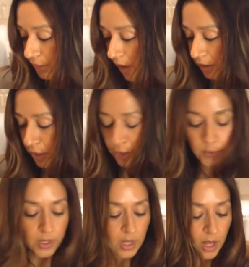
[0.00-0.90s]

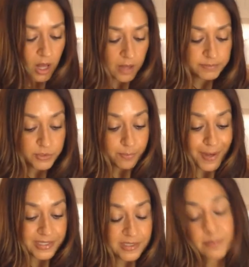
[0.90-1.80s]
follow, um,
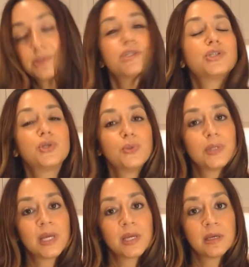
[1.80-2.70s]
by
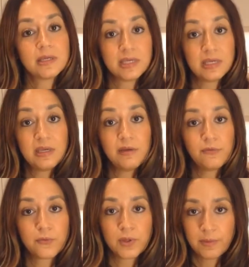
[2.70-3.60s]
substituting ghee
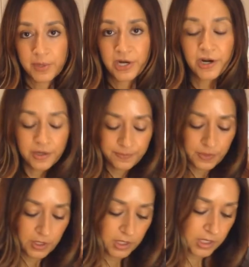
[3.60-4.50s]
for the butter.
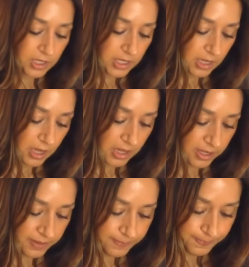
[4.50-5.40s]

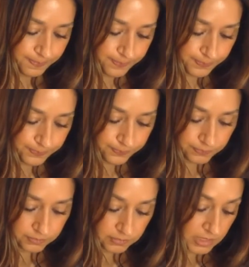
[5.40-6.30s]
Um,
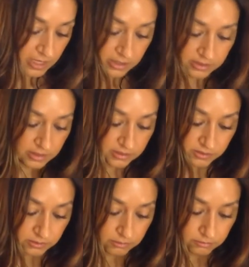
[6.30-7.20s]
and it,
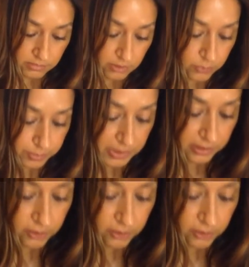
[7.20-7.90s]
it's a, it will be